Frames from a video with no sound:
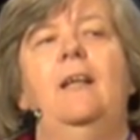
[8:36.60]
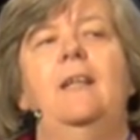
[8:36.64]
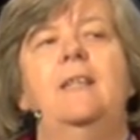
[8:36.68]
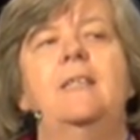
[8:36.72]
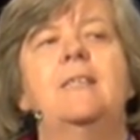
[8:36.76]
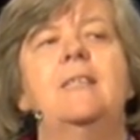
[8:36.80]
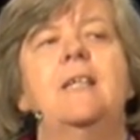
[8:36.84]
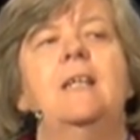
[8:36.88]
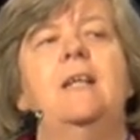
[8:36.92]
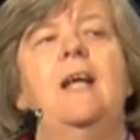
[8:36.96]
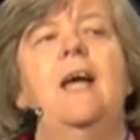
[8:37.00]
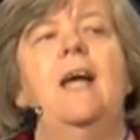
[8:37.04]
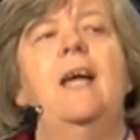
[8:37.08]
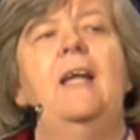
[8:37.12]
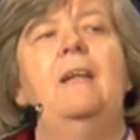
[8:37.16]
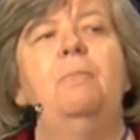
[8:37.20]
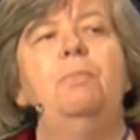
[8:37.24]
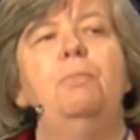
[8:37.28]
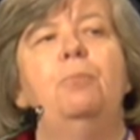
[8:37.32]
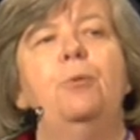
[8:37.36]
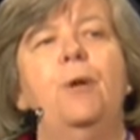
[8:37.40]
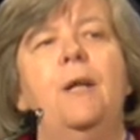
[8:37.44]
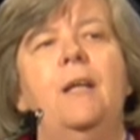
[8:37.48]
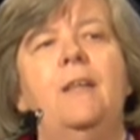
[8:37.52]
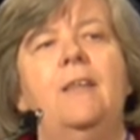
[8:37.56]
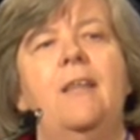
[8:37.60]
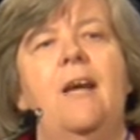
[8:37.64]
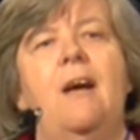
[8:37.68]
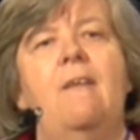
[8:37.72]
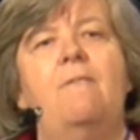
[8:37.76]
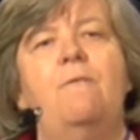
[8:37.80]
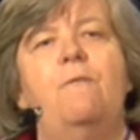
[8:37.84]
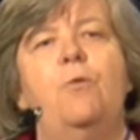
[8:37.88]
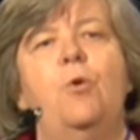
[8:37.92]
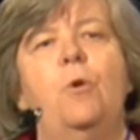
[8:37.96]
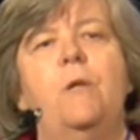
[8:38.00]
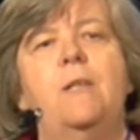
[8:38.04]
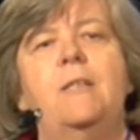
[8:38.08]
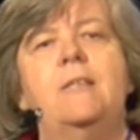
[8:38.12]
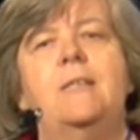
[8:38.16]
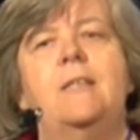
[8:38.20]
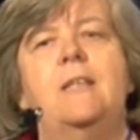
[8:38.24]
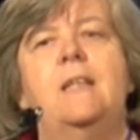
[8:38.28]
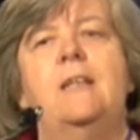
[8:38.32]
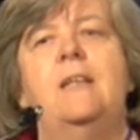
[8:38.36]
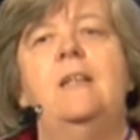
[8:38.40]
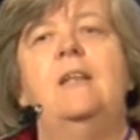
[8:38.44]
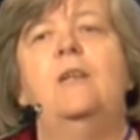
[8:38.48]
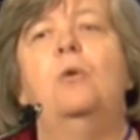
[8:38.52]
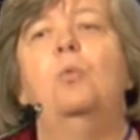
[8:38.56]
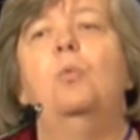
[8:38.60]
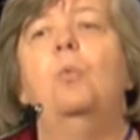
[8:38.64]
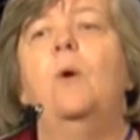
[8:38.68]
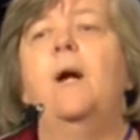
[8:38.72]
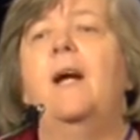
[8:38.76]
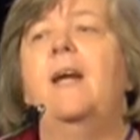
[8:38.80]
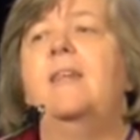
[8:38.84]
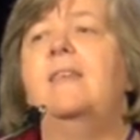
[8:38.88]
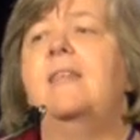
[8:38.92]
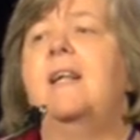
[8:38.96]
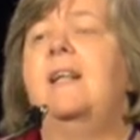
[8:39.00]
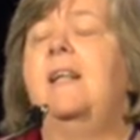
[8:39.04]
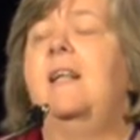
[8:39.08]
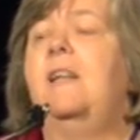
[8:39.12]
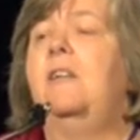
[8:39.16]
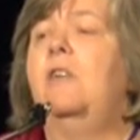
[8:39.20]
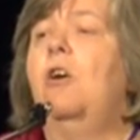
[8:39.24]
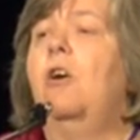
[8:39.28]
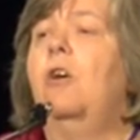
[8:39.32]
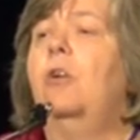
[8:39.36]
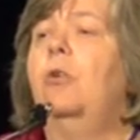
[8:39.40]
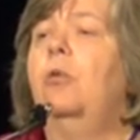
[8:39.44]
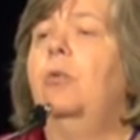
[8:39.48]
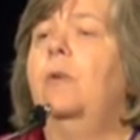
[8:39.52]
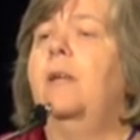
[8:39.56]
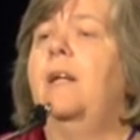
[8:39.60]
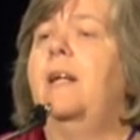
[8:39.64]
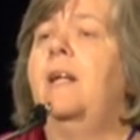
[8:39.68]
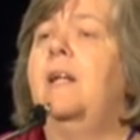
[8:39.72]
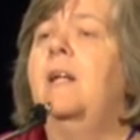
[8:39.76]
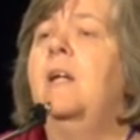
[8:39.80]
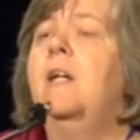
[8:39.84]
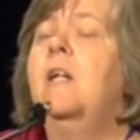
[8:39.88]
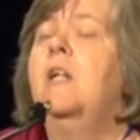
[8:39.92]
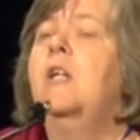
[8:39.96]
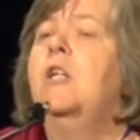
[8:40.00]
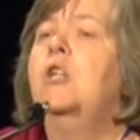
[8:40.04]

listen and bring that voice in a way that it not only